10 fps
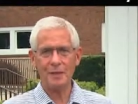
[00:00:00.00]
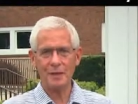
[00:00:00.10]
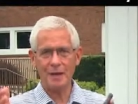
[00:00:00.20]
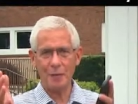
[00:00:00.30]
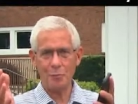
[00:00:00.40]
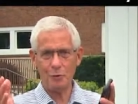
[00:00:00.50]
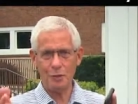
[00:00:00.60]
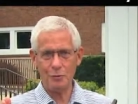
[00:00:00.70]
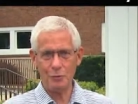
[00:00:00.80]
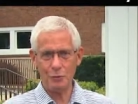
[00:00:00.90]
And I
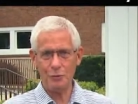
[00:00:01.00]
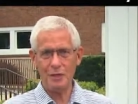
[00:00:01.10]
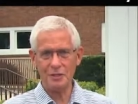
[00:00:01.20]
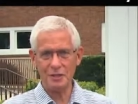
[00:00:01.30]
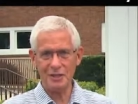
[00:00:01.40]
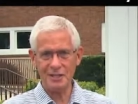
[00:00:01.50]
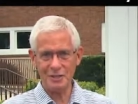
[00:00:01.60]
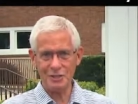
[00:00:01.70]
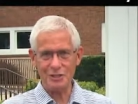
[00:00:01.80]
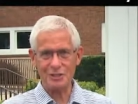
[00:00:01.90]
pray you'll do that today
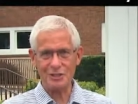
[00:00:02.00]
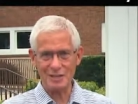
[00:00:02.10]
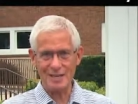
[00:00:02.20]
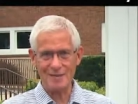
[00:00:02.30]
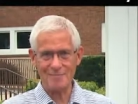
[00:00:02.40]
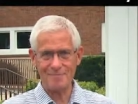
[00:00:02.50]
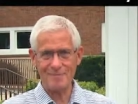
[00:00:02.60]
in Jesus' name.